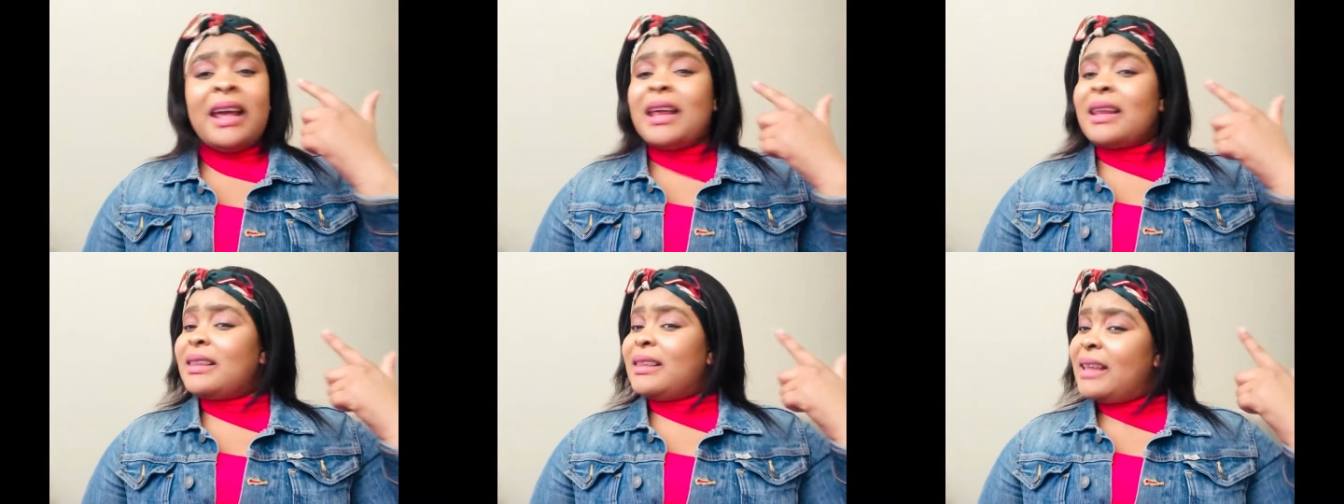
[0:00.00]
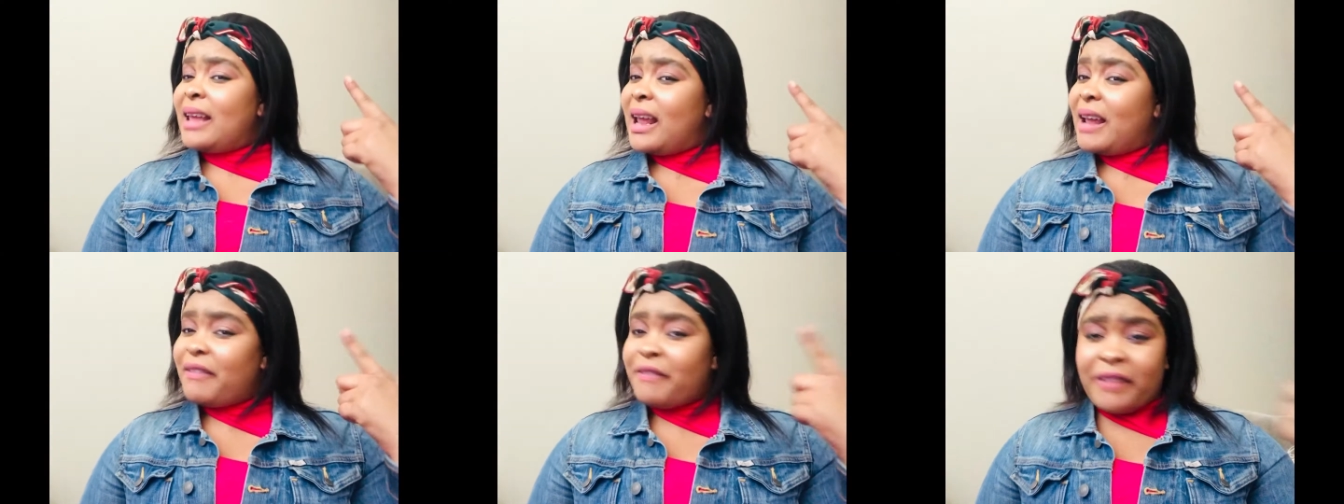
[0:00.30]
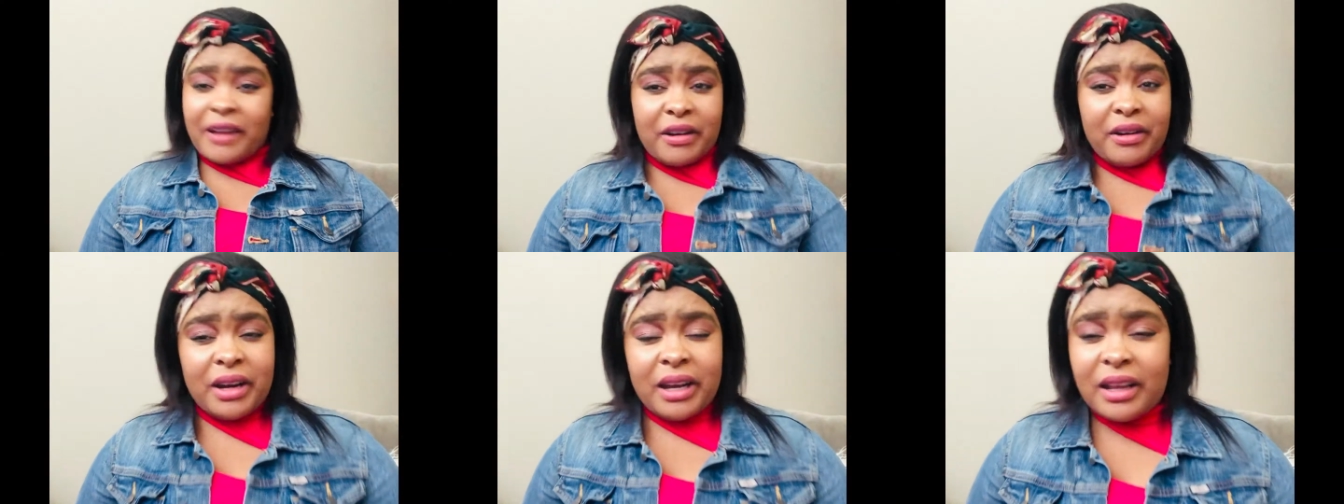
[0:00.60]
they're
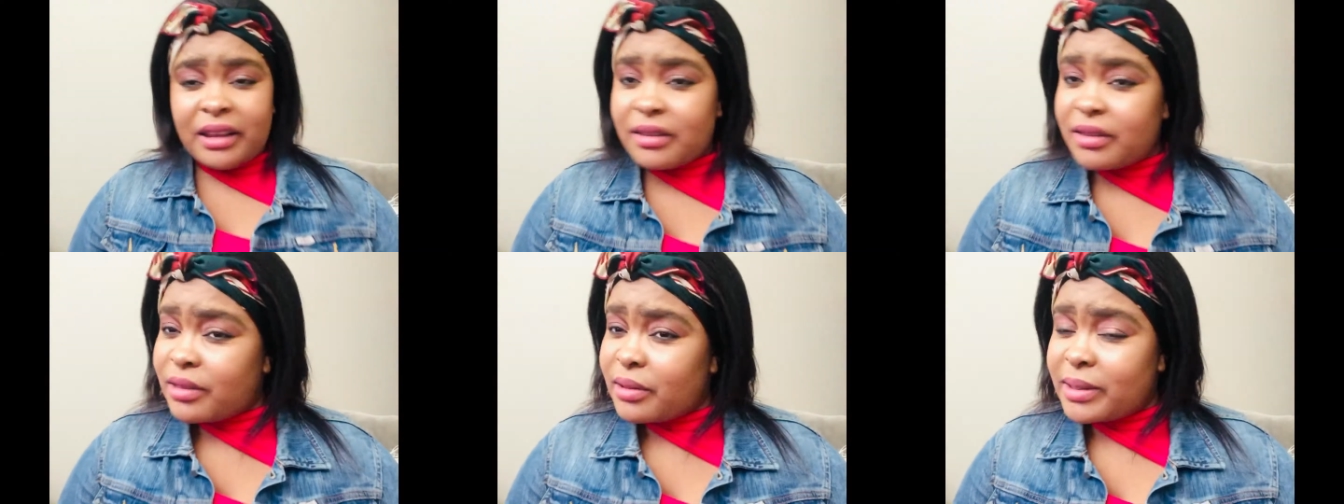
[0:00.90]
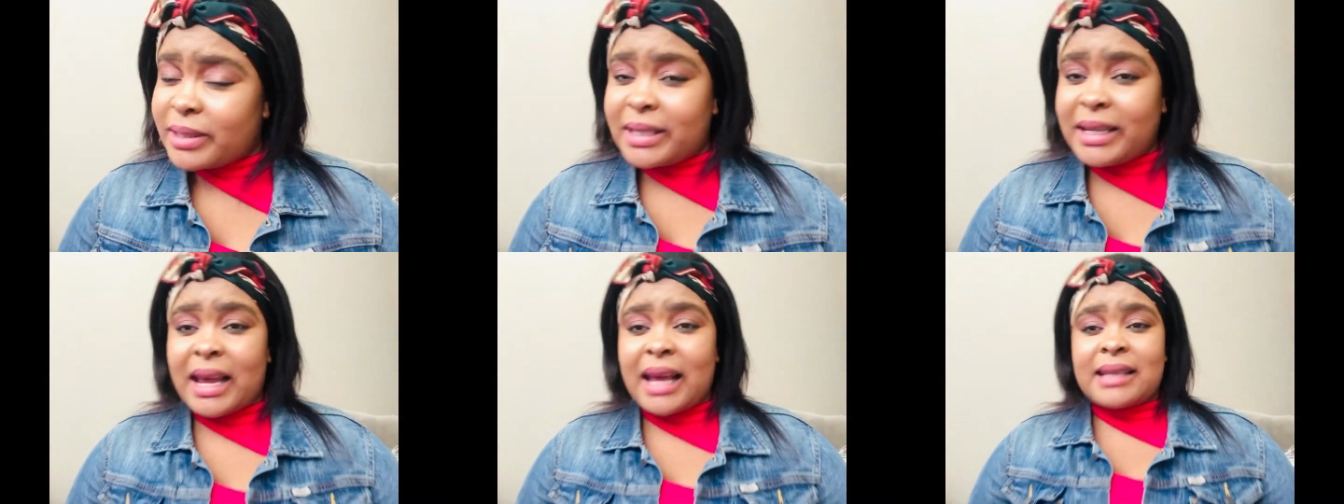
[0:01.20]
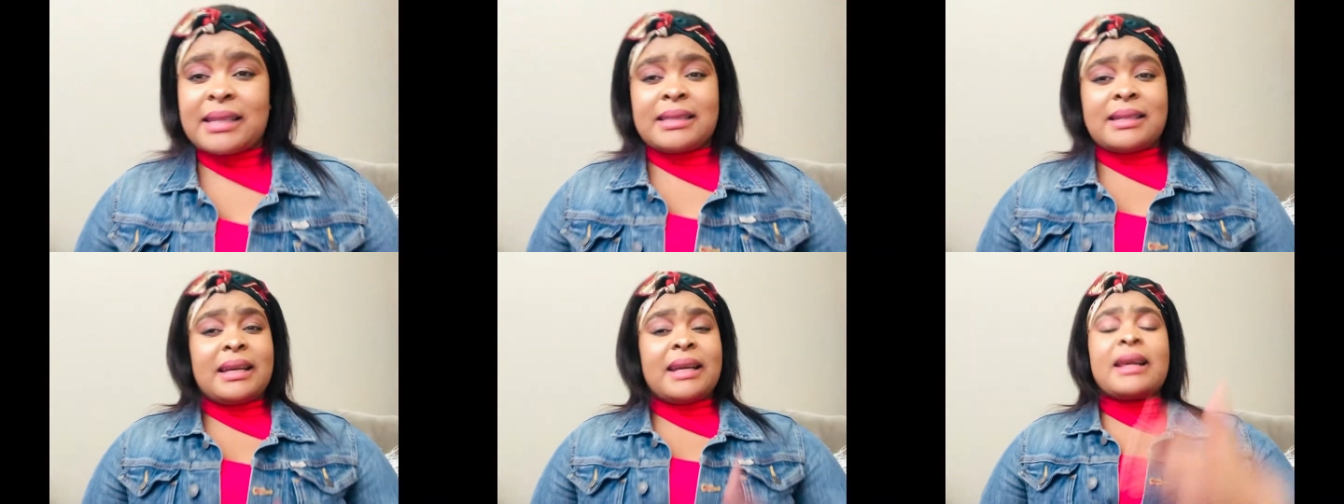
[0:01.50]
very
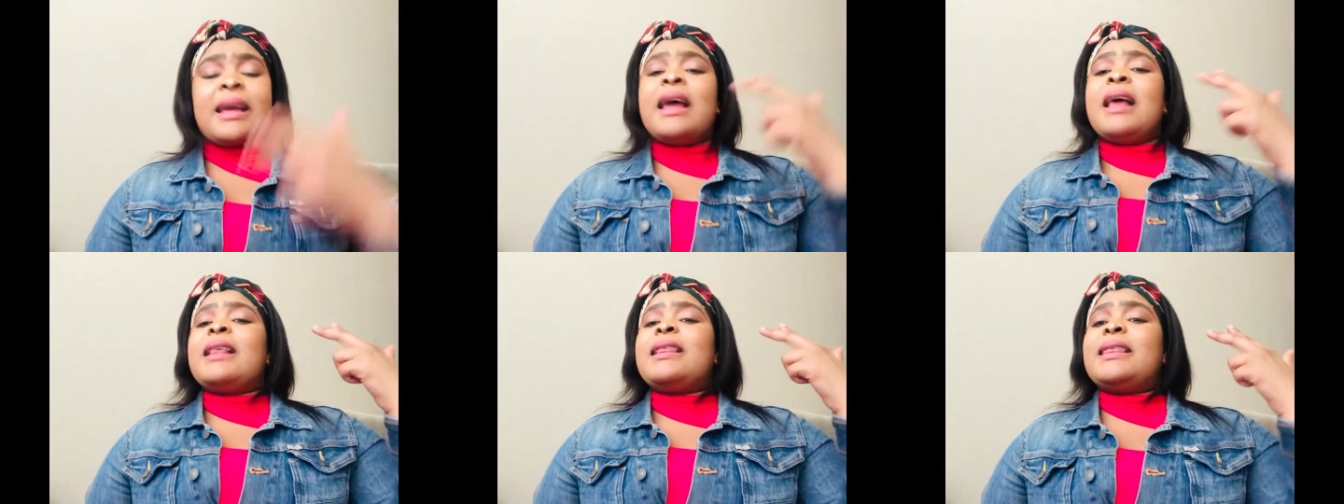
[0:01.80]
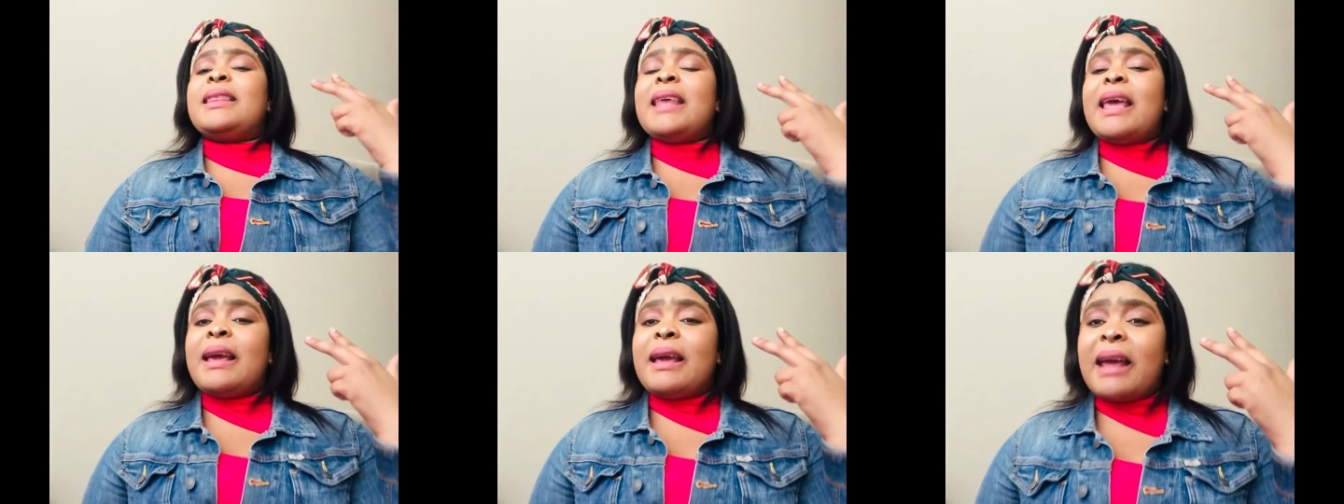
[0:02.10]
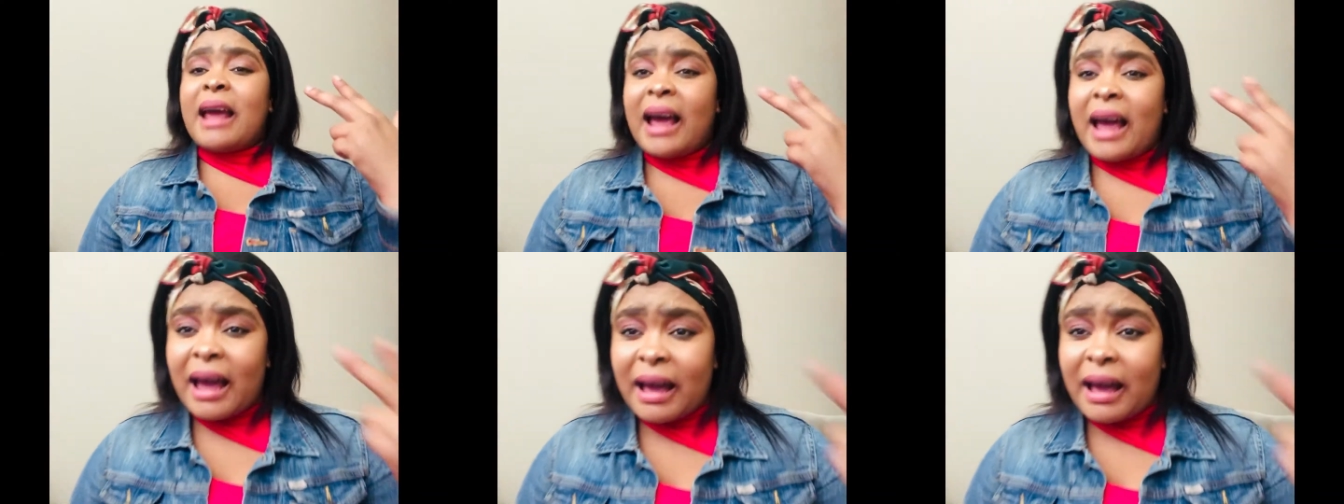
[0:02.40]
enthusiastic, they